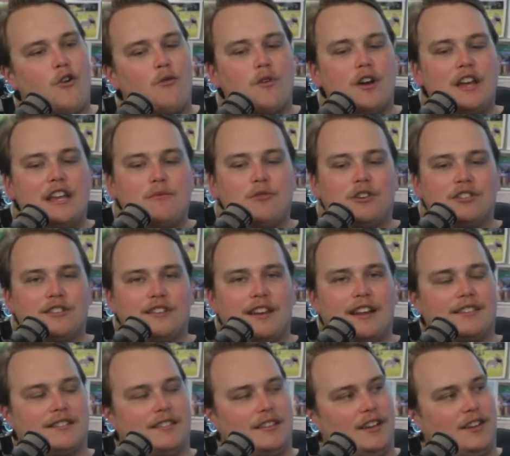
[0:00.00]
Well, he was on
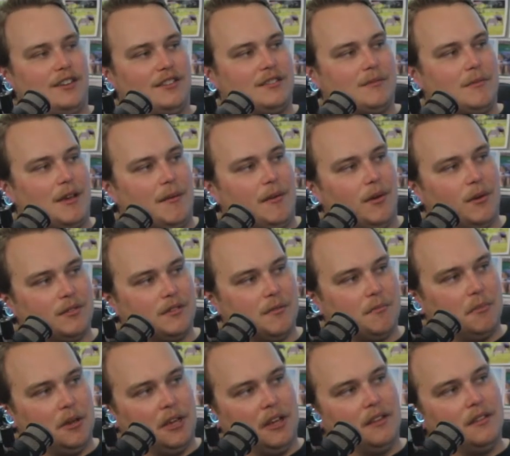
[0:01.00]
SNL, so maybe it was a
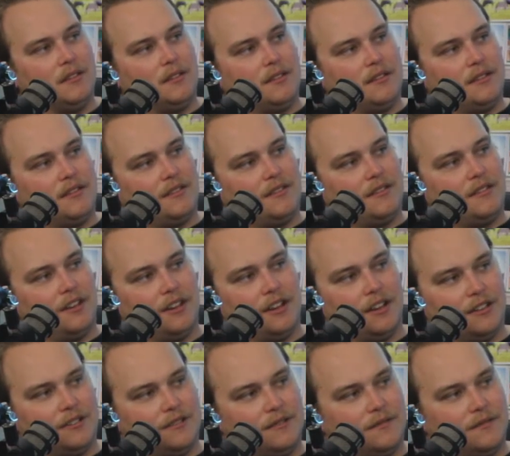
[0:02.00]
bit, you know.